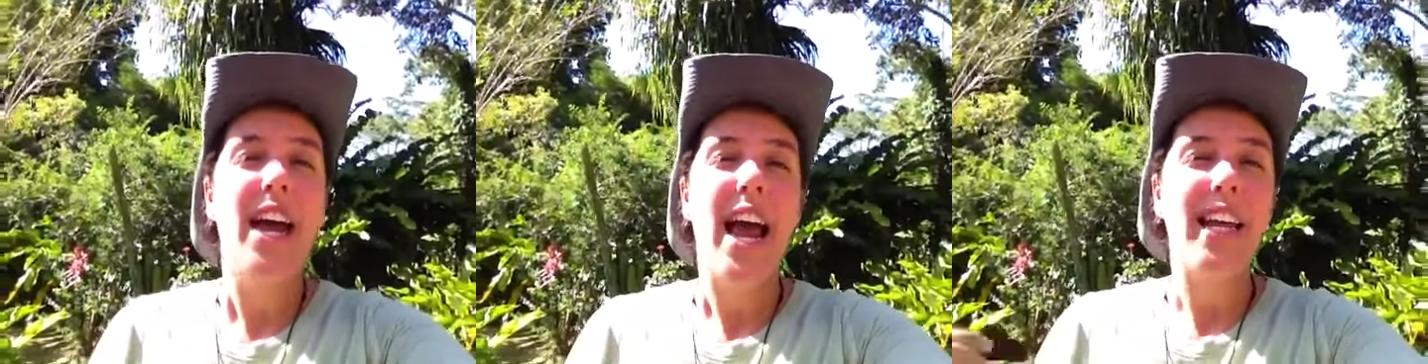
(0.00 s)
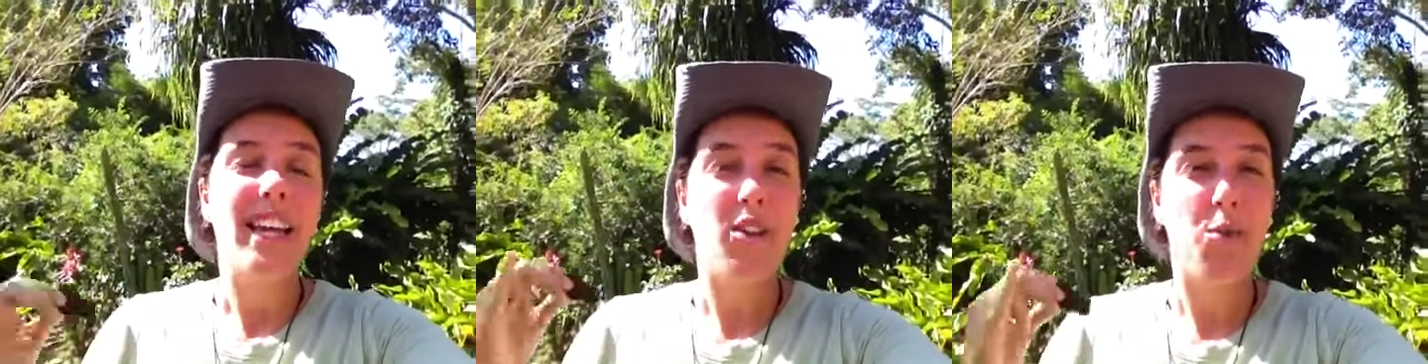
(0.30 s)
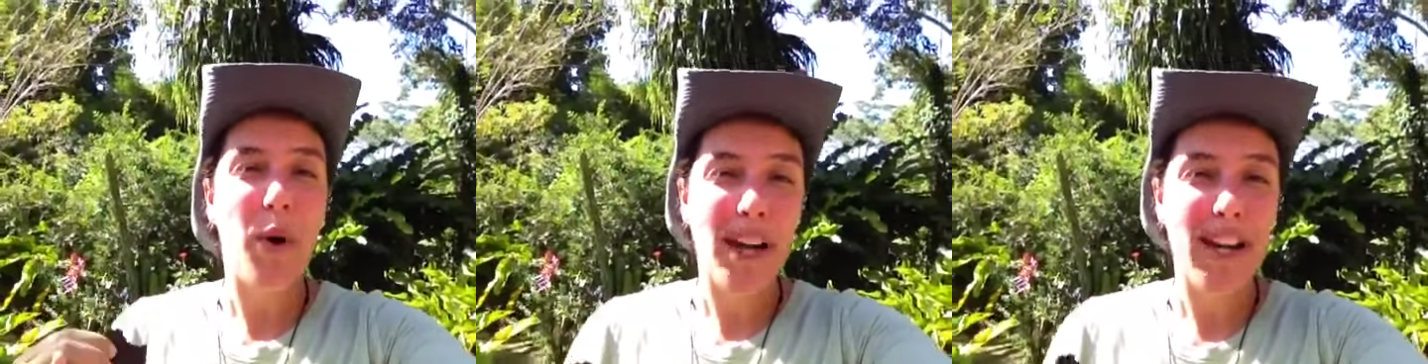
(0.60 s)
and get the
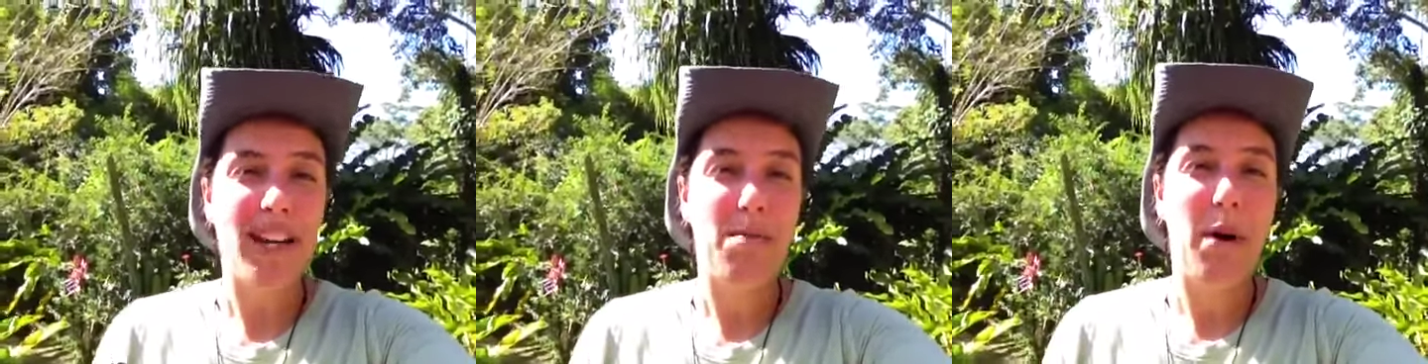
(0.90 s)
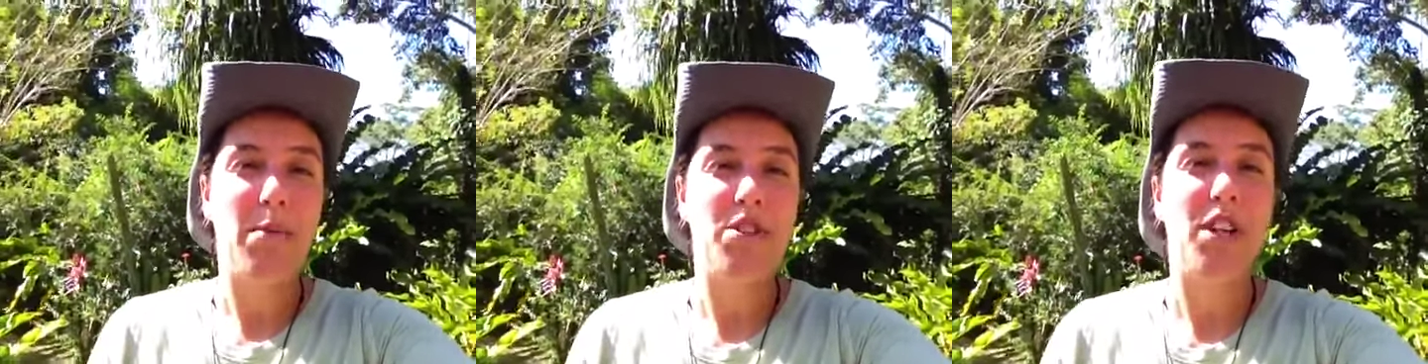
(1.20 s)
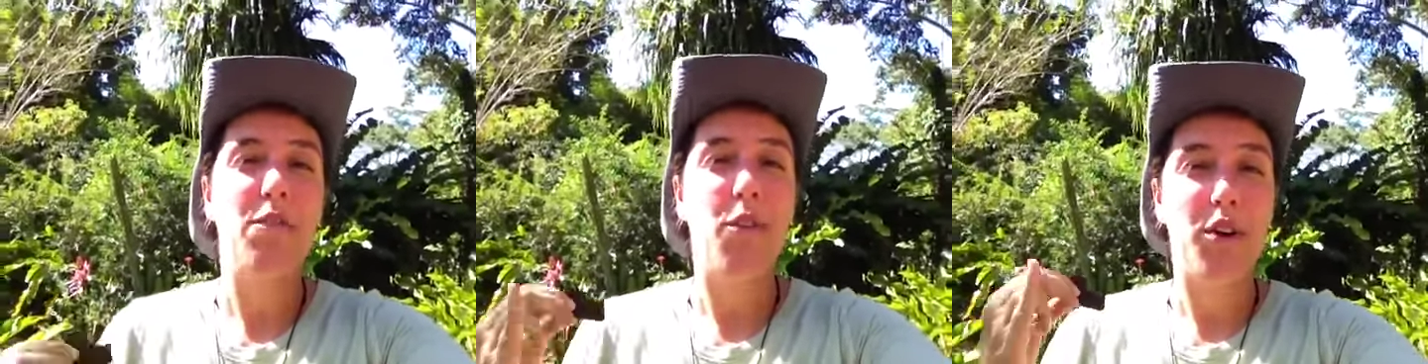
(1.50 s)
right kind of
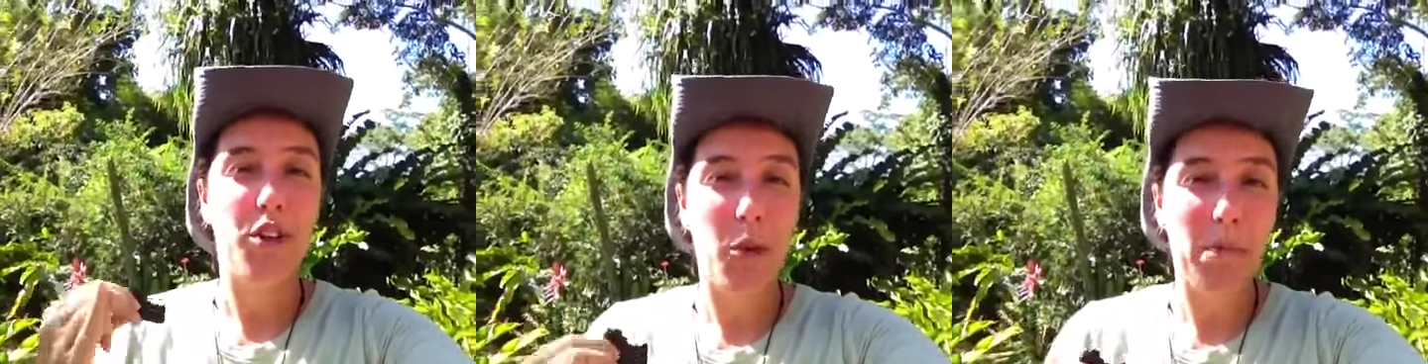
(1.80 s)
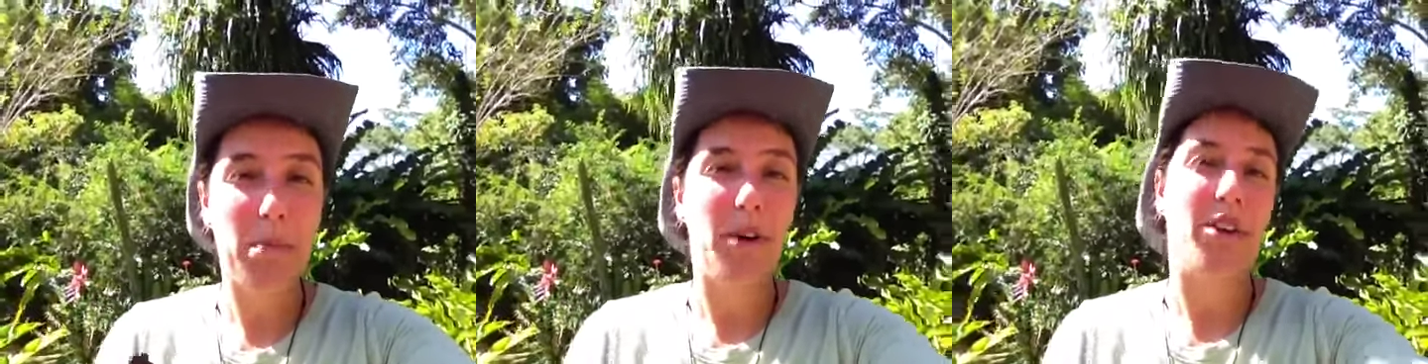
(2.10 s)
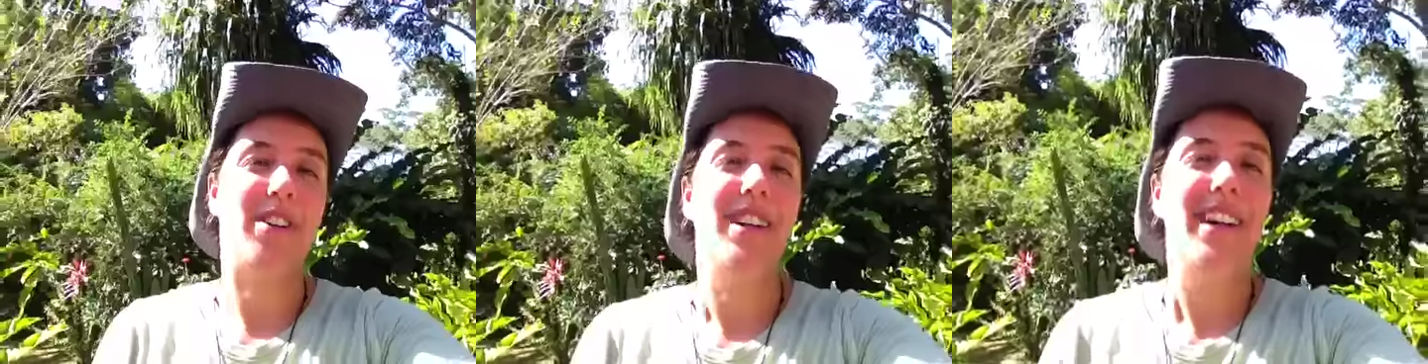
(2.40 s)
publishing for your
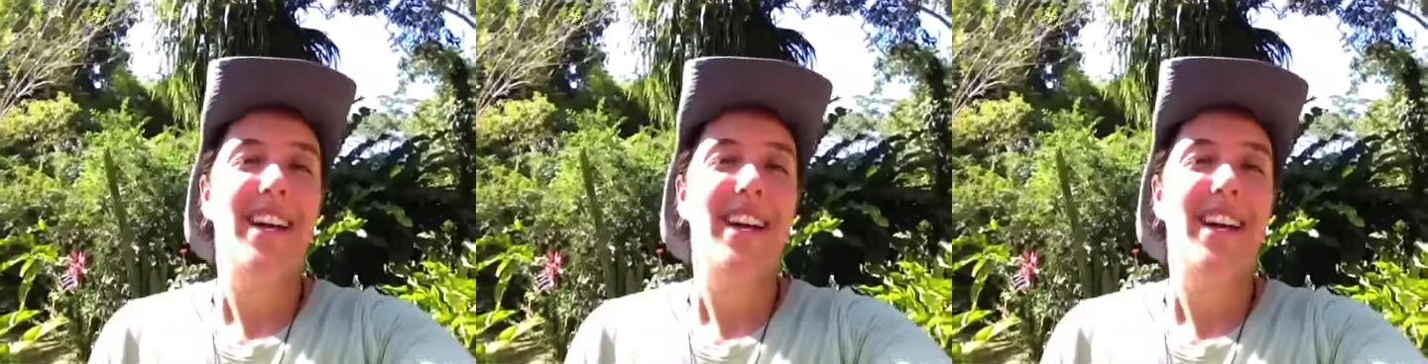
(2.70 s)
book.